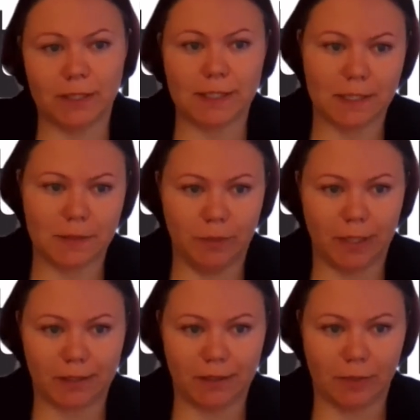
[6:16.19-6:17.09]
to
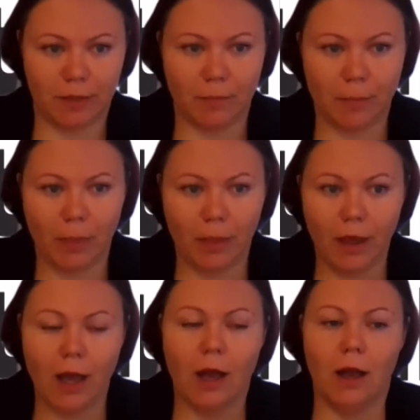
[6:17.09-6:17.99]
exchange
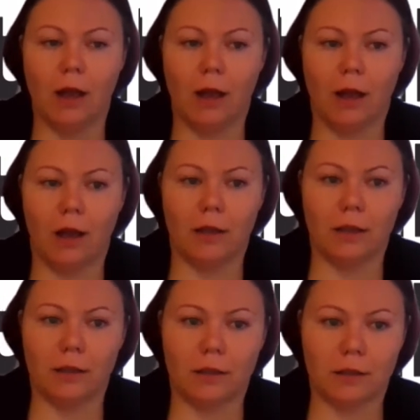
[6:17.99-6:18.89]
thoughts with your
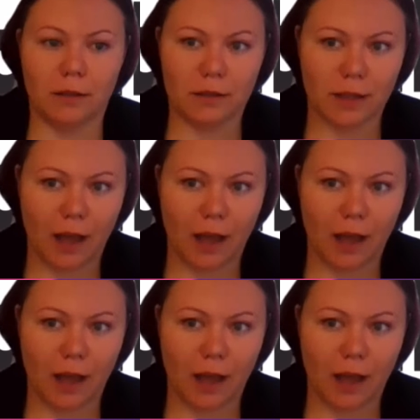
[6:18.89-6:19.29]
experts,